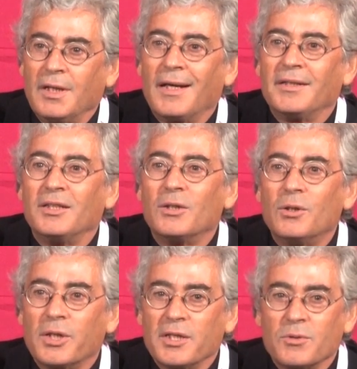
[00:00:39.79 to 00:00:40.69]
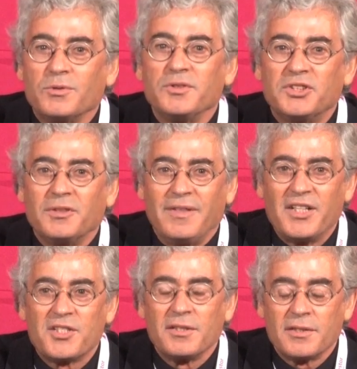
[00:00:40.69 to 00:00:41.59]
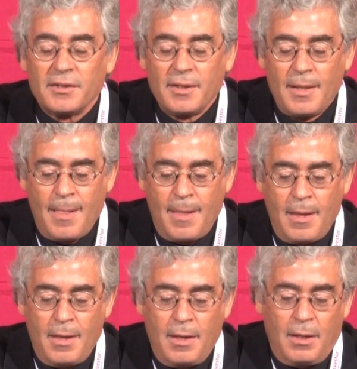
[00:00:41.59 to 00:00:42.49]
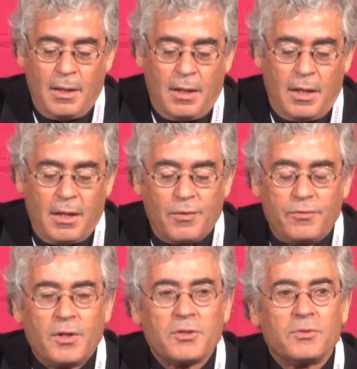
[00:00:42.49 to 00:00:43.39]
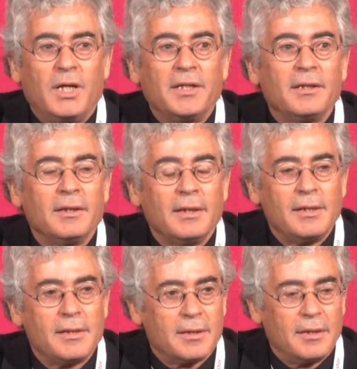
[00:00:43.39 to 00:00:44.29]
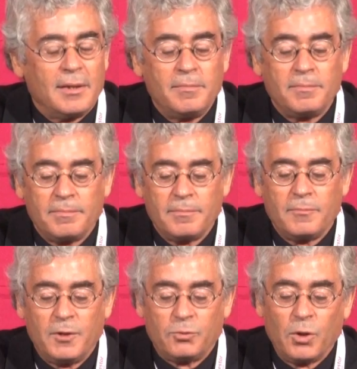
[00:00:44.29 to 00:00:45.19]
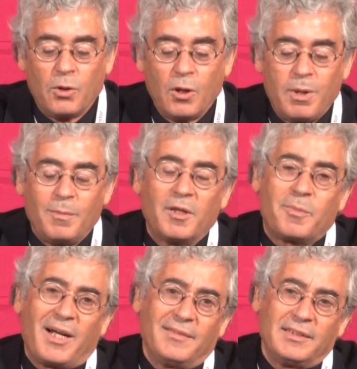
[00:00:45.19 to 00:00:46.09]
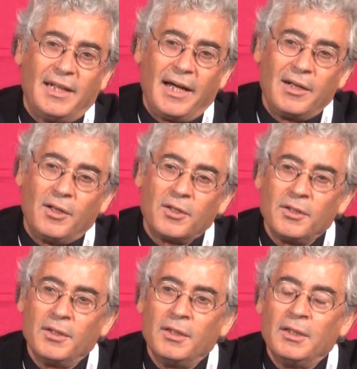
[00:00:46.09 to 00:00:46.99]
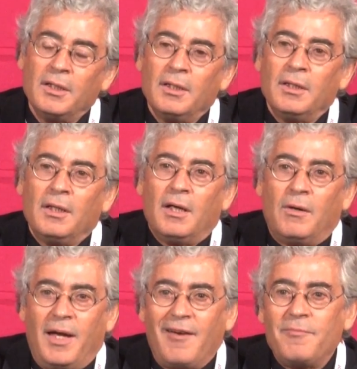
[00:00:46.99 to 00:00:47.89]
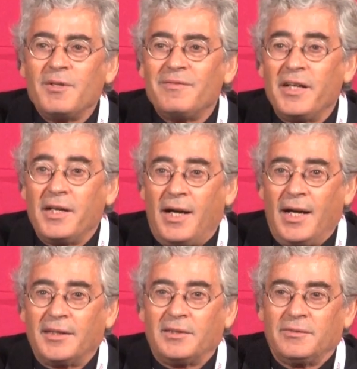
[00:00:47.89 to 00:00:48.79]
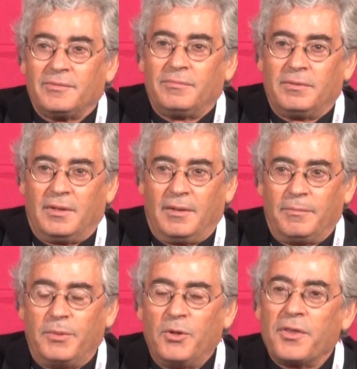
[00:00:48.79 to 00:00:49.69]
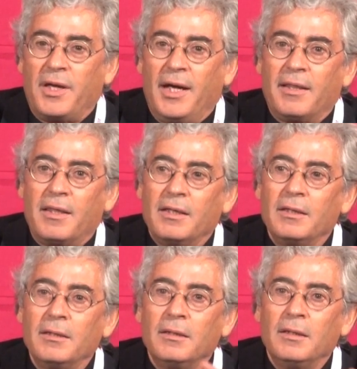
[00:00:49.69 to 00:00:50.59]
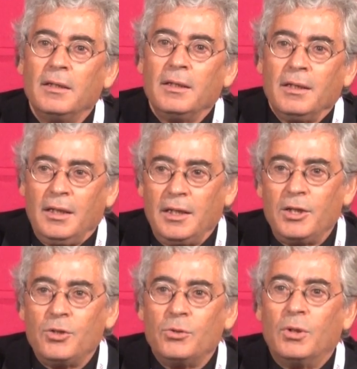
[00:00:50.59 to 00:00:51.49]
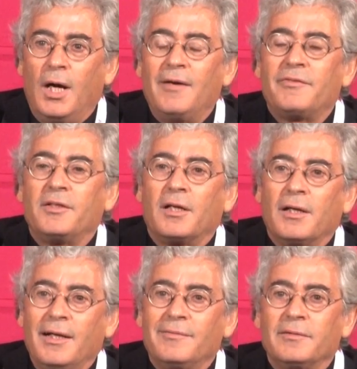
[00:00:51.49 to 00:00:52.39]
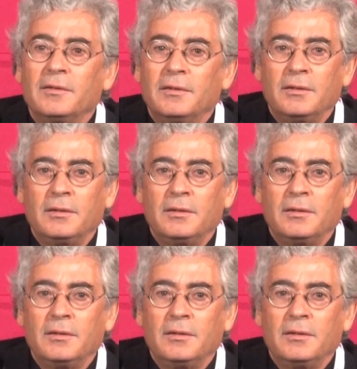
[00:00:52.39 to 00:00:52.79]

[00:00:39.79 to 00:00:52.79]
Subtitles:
categories of interventions. The first one is what we call public-private dialogue. We have been very active both at the EU-Africa level,